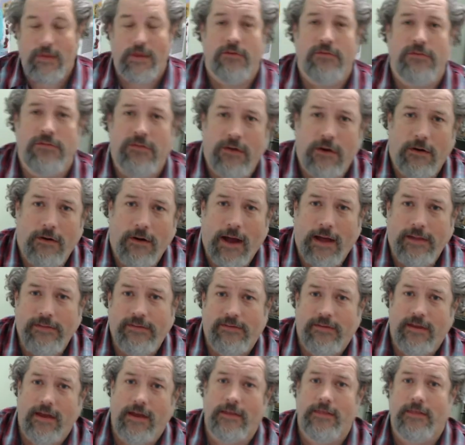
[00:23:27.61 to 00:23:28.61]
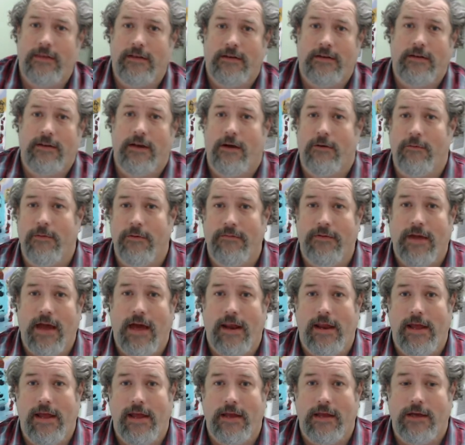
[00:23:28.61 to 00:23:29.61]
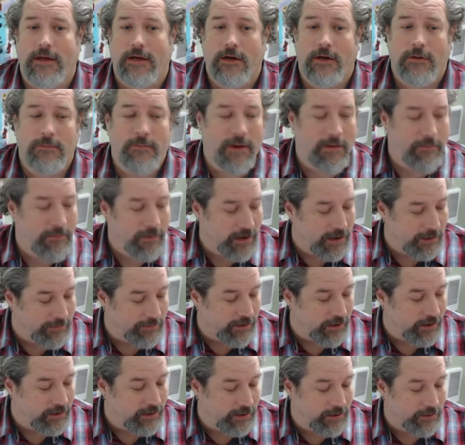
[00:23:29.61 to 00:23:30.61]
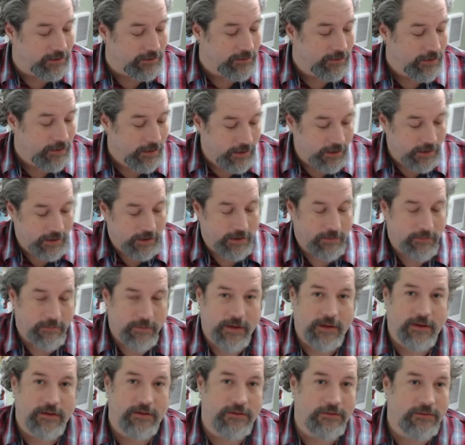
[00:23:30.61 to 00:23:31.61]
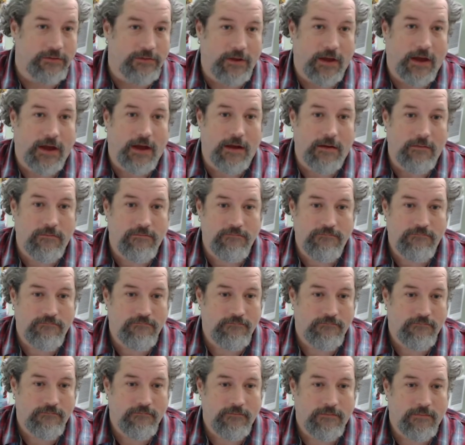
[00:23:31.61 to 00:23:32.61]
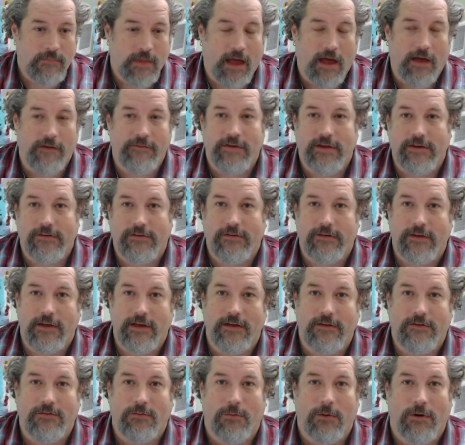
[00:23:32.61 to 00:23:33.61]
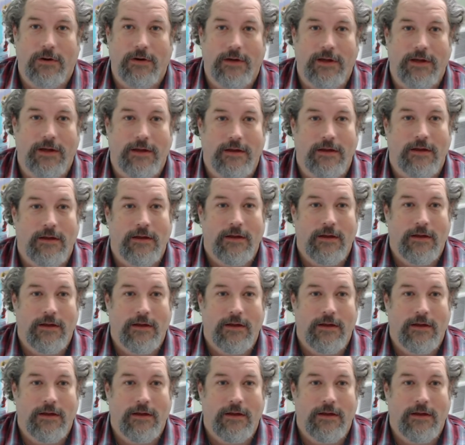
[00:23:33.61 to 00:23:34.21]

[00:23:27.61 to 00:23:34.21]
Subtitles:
So I'd say that we've got a good memory upgrade here because obviously it's working.